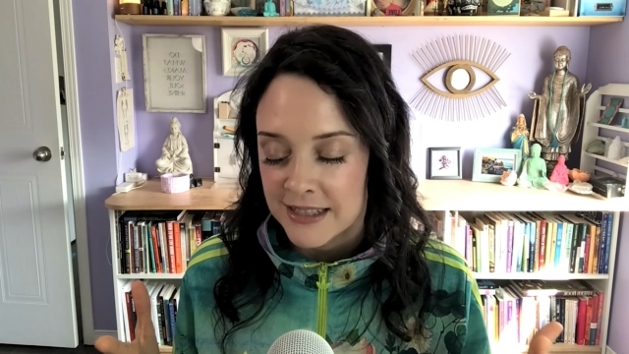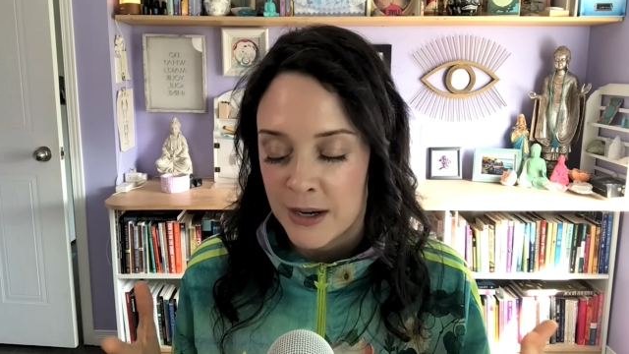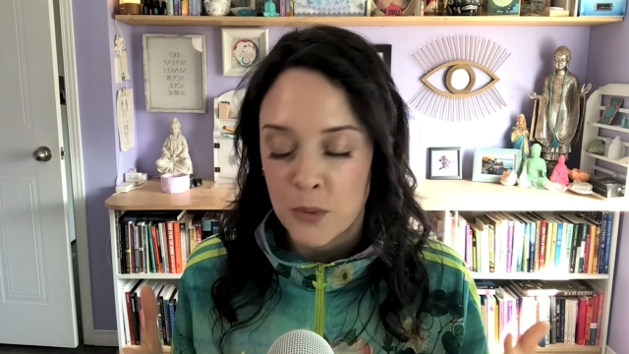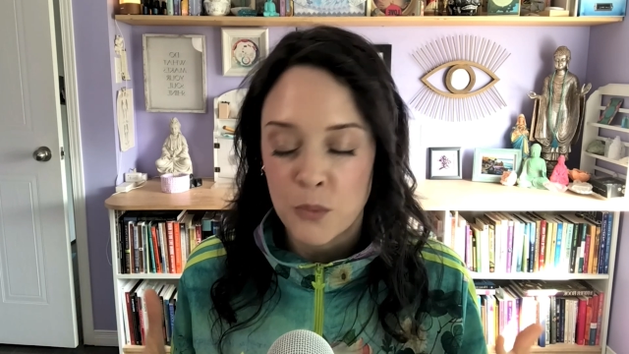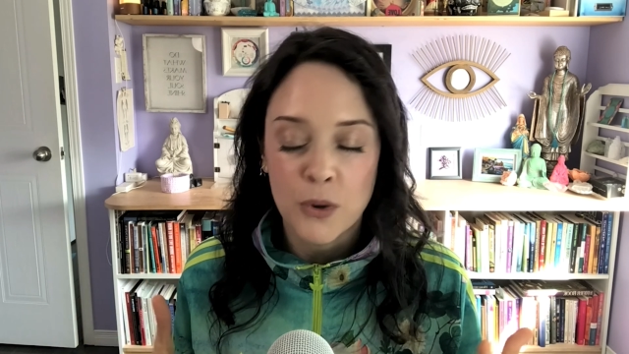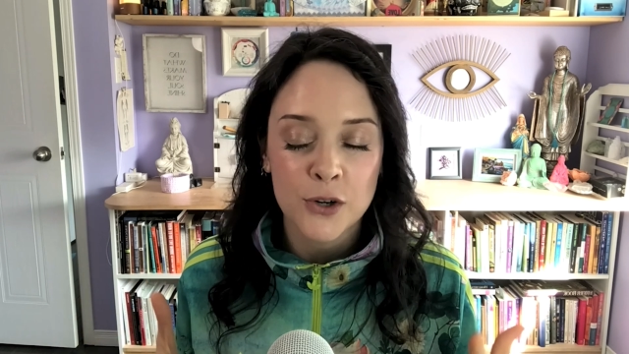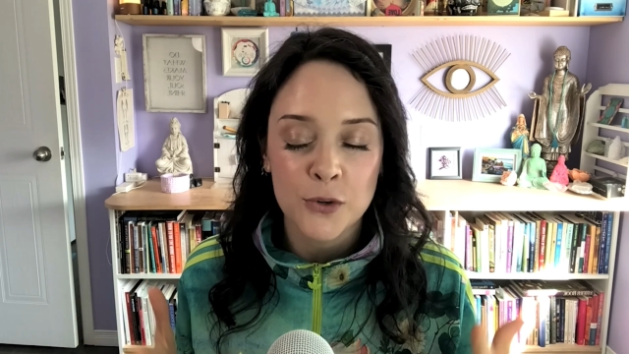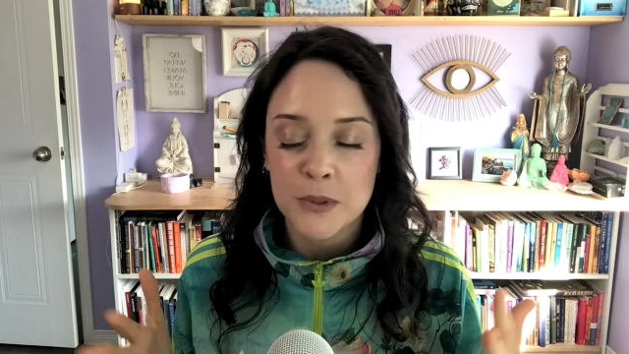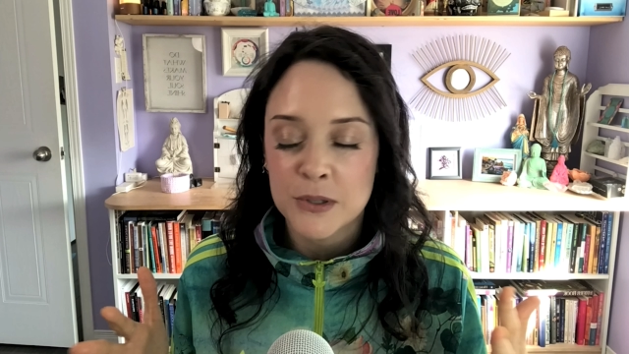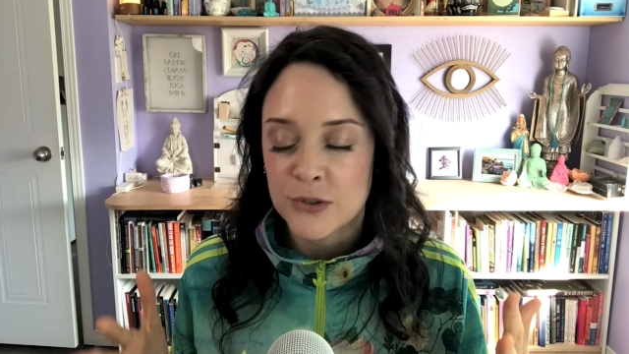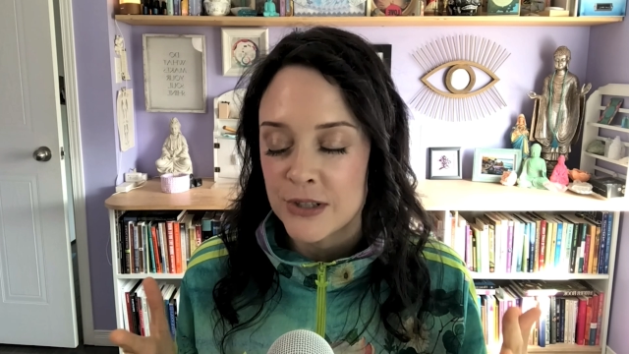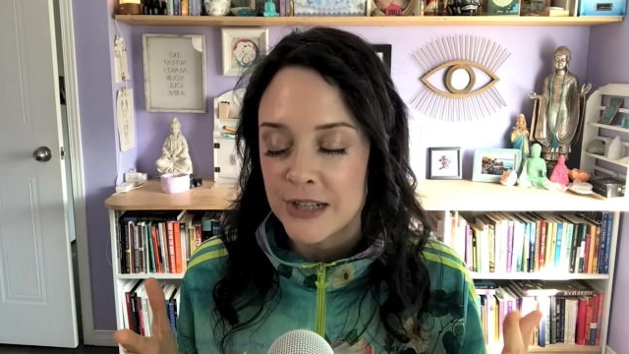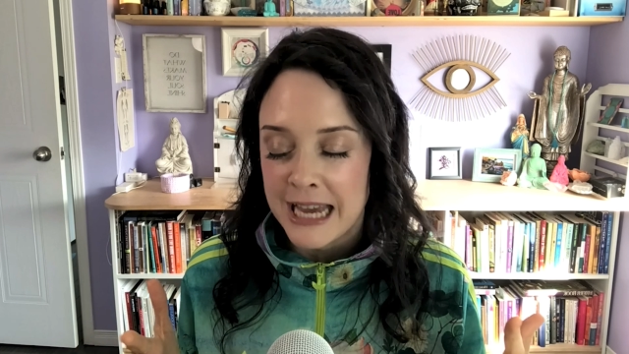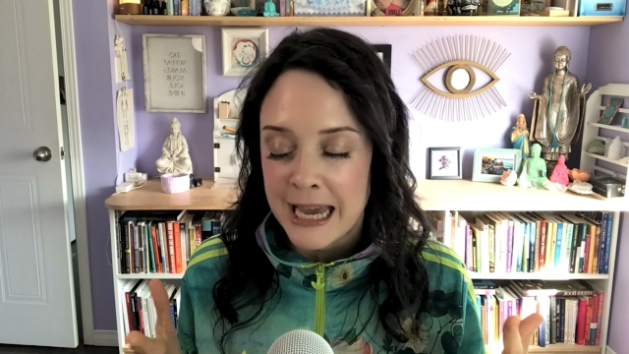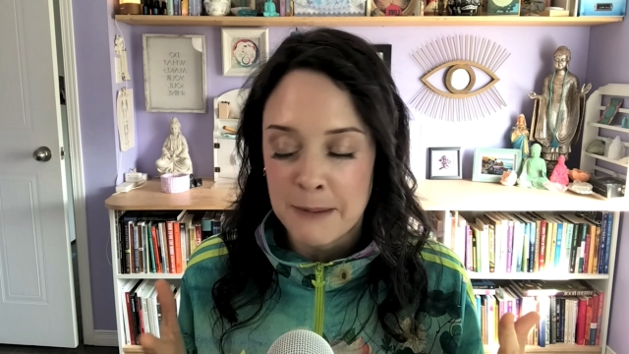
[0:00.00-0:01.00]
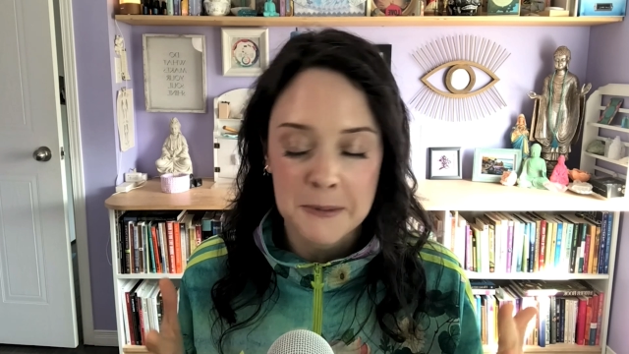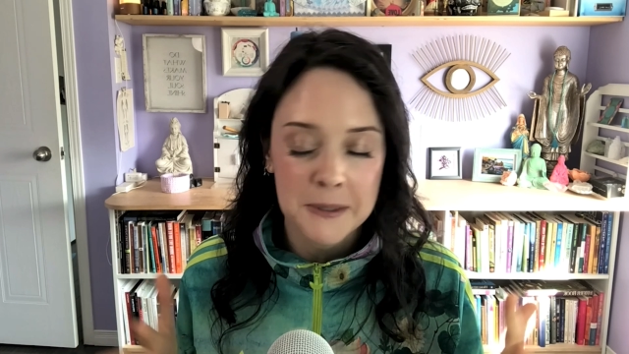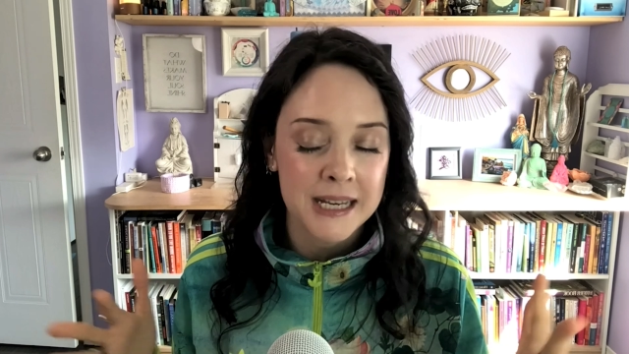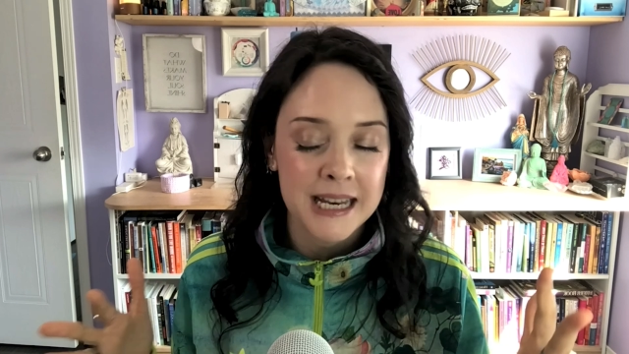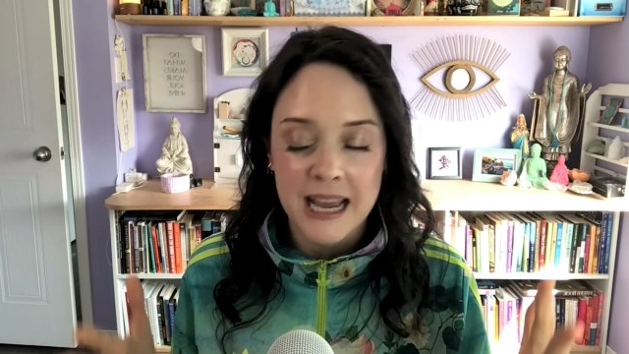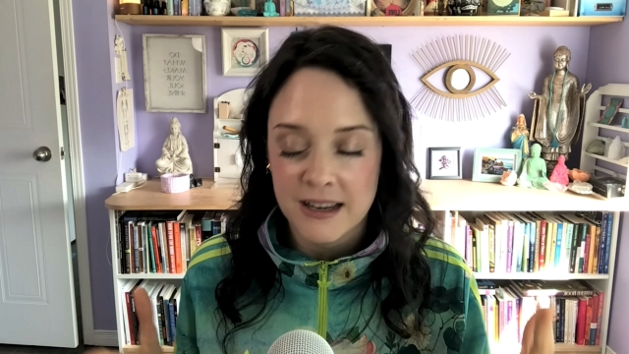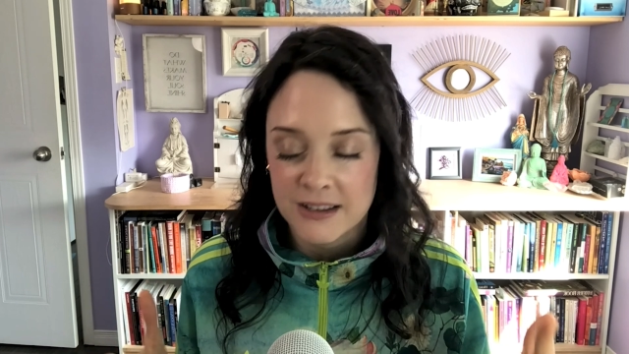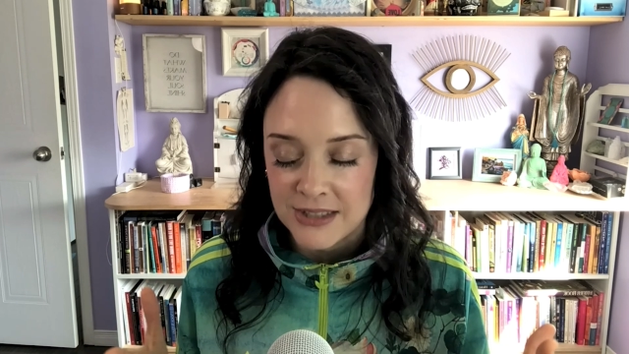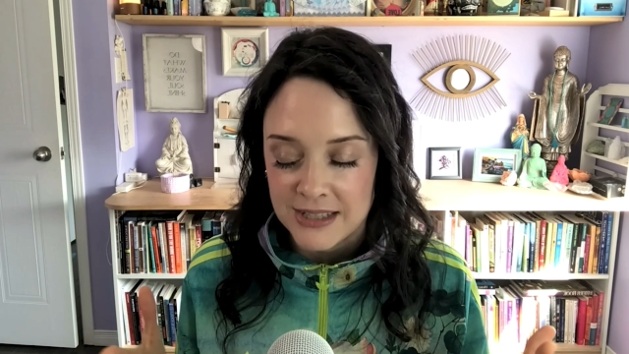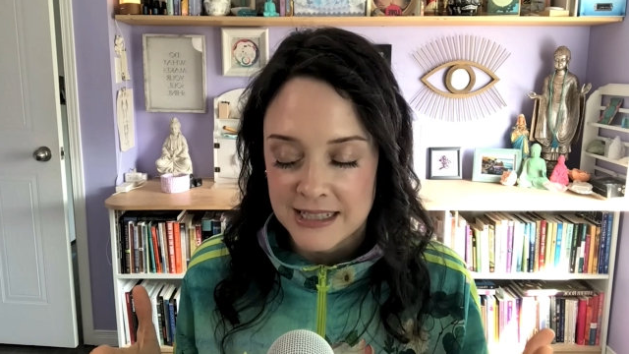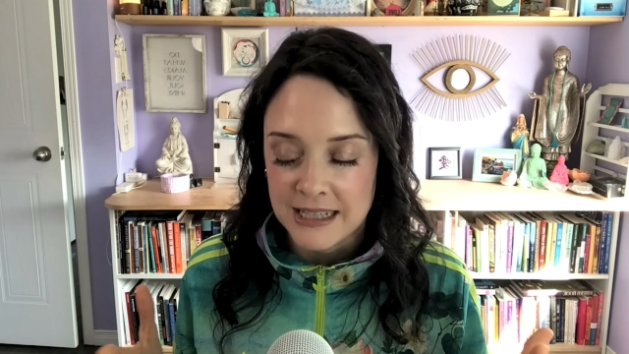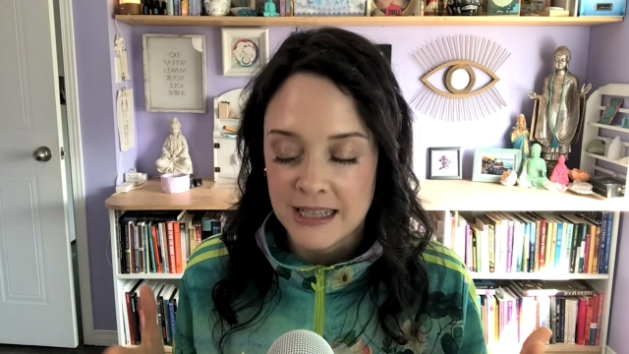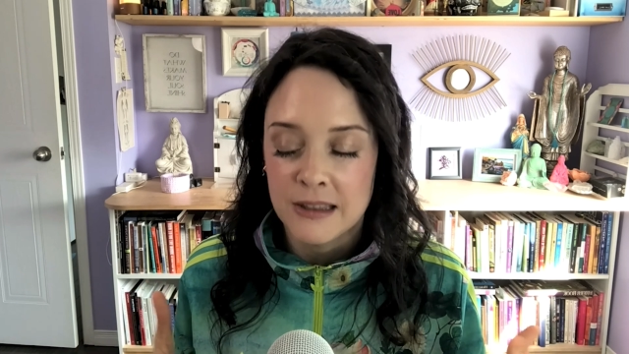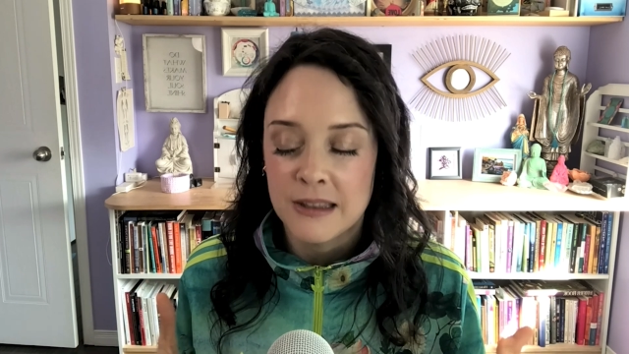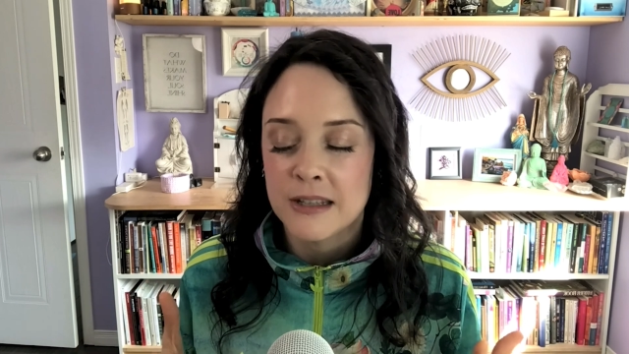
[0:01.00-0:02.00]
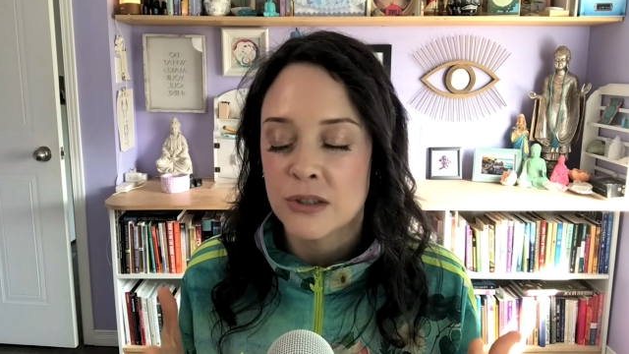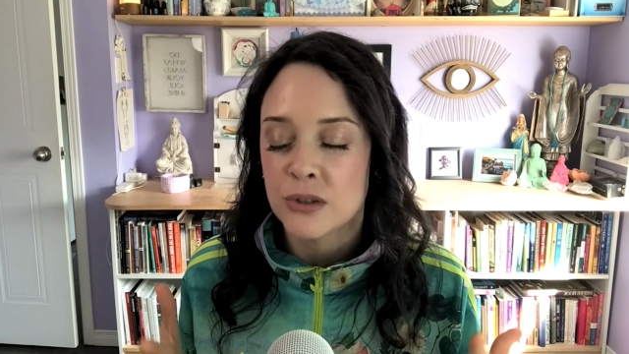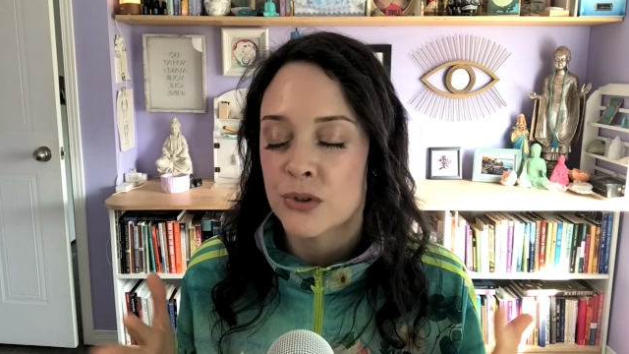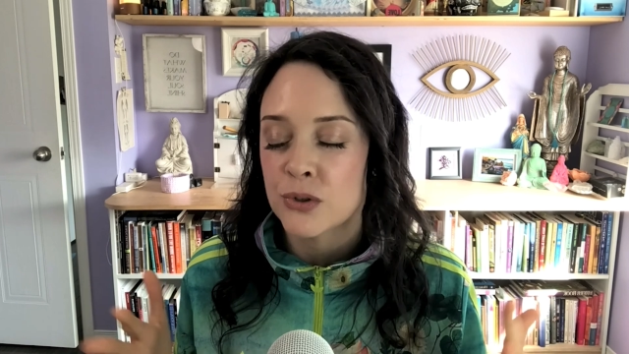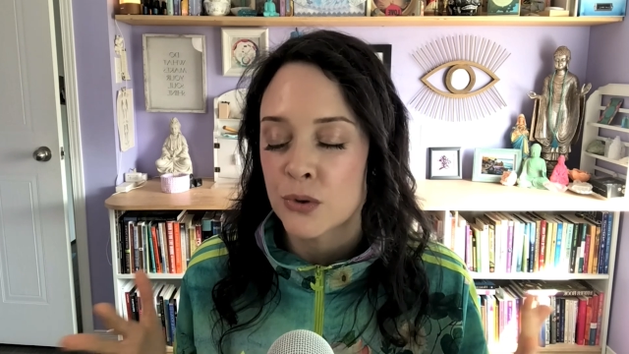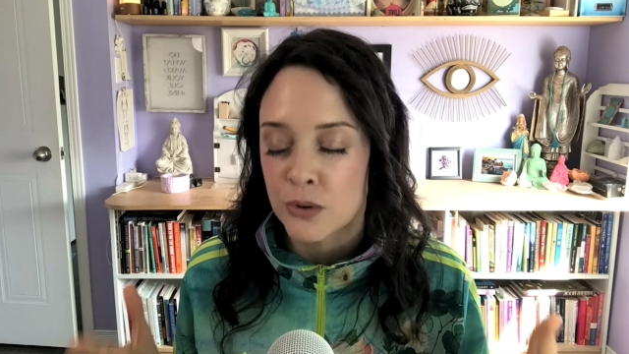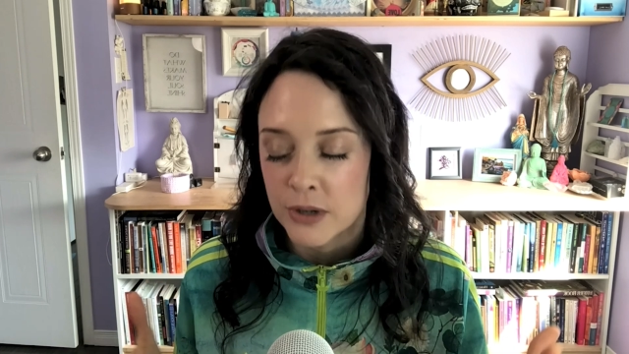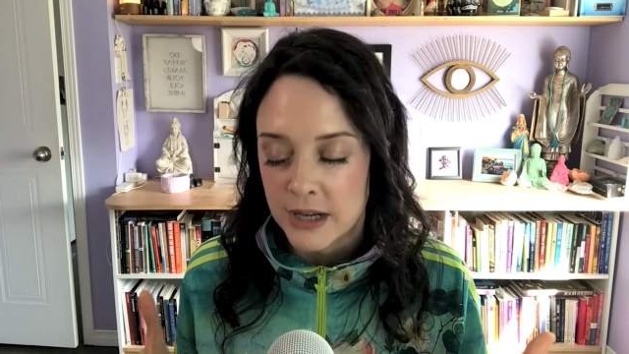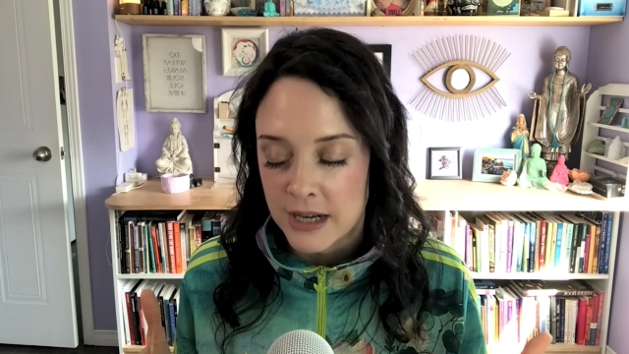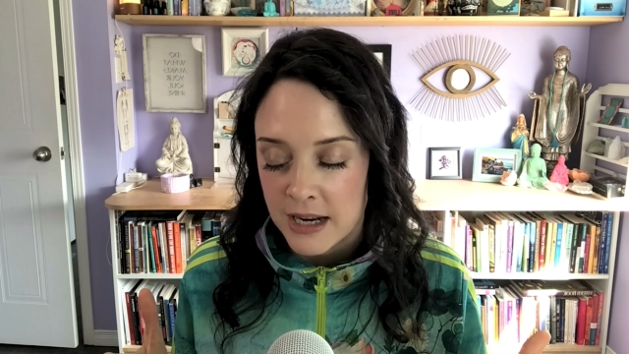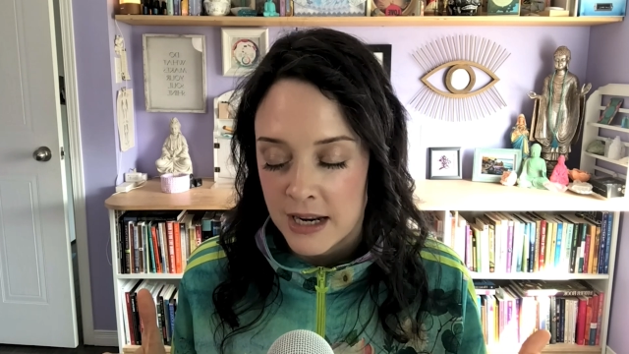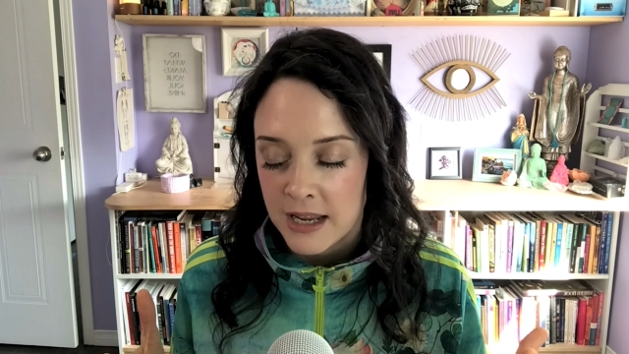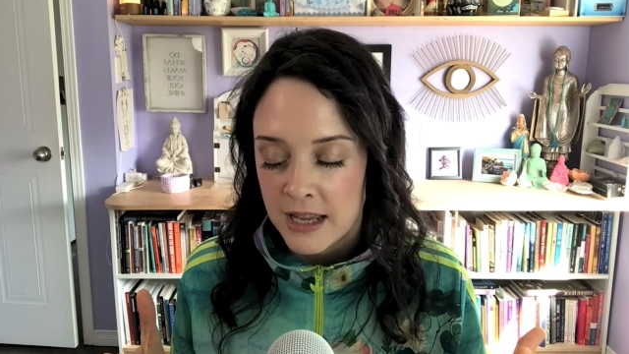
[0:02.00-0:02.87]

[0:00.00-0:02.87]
I wonder what's going to happen next in this story.